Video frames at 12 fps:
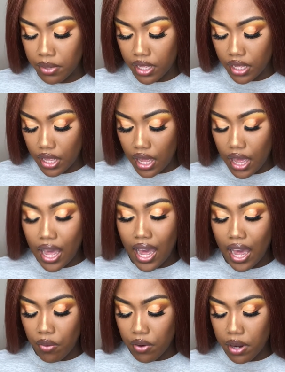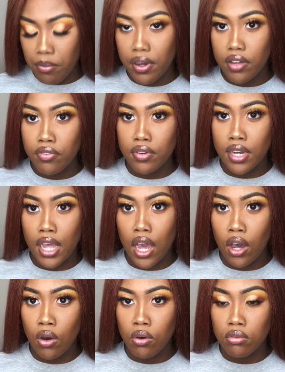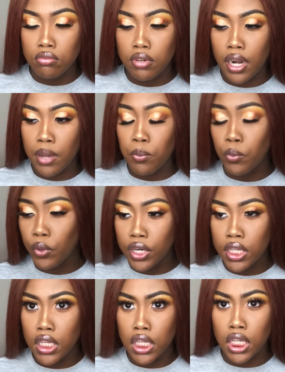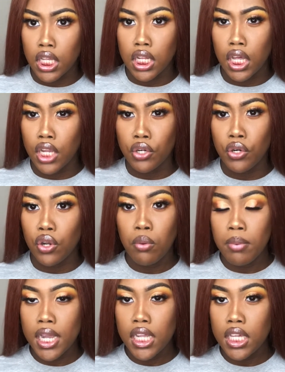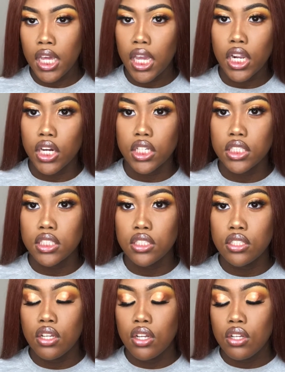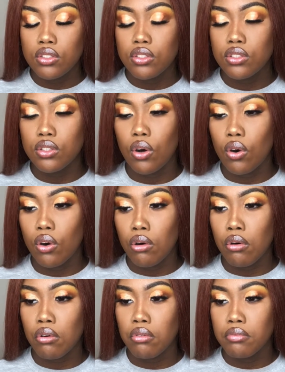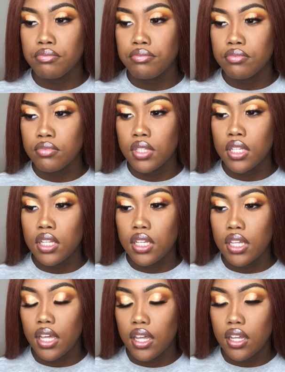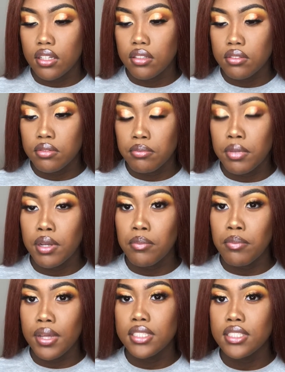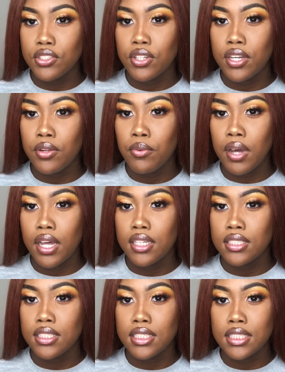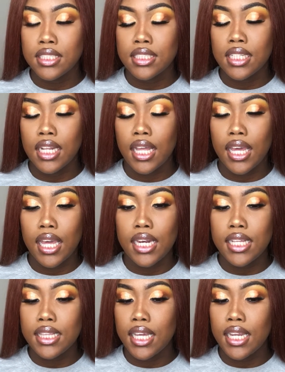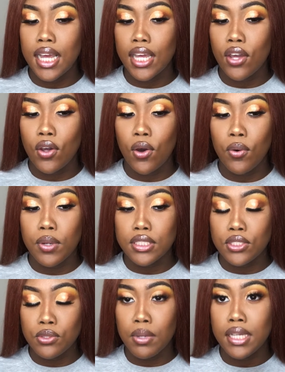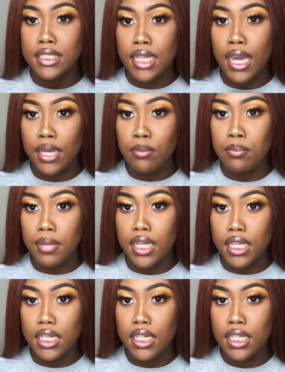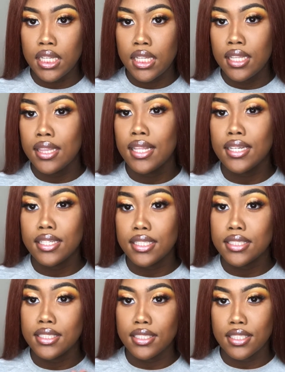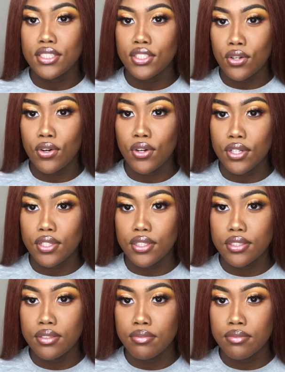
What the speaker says: But I wear a puff now when I'm working and like nobody cares. So yeah, but basic training wise, just anything that can go into a tight bun that doesn't touch your collar.